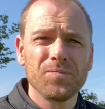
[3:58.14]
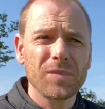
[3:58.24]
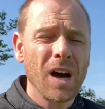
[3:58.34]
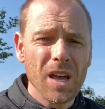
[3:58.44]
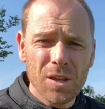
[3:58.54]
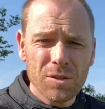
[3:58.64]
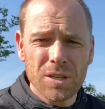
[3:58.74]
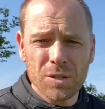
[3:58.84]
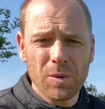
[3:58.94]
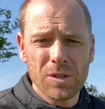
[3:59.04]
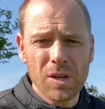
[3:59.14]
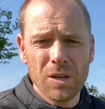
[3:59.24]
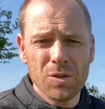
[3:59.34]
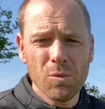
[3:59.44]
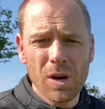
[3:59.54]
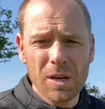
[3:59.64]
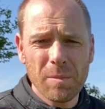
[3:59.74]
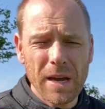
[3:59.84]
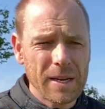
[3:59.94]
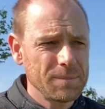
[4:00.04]
I use this one to go to work and
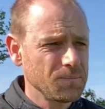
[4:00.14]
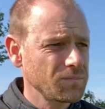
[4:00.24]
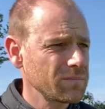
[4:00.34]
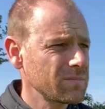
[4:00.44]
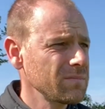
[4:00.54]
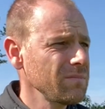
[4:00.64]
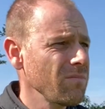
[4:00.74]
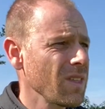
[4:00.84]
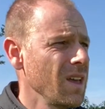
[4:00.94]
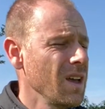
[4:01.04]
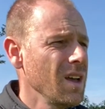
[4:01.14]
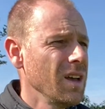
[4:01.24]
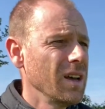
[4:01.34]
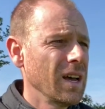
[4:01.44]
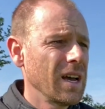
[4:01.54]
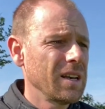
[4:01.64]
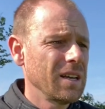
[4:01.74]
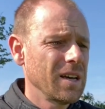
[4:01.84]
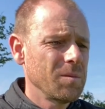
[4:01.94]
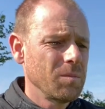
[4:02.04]
back, and
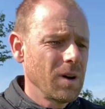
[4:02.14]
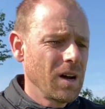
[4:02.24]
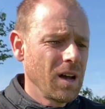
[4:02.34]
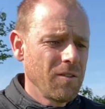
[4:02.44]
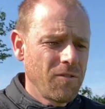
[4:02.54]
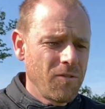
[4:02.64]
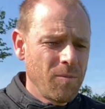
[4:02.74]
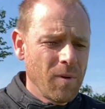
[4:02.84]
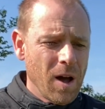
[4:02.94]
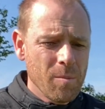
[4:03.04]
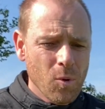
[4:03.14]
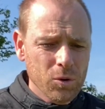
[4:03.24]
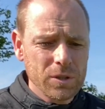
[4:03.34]
I bought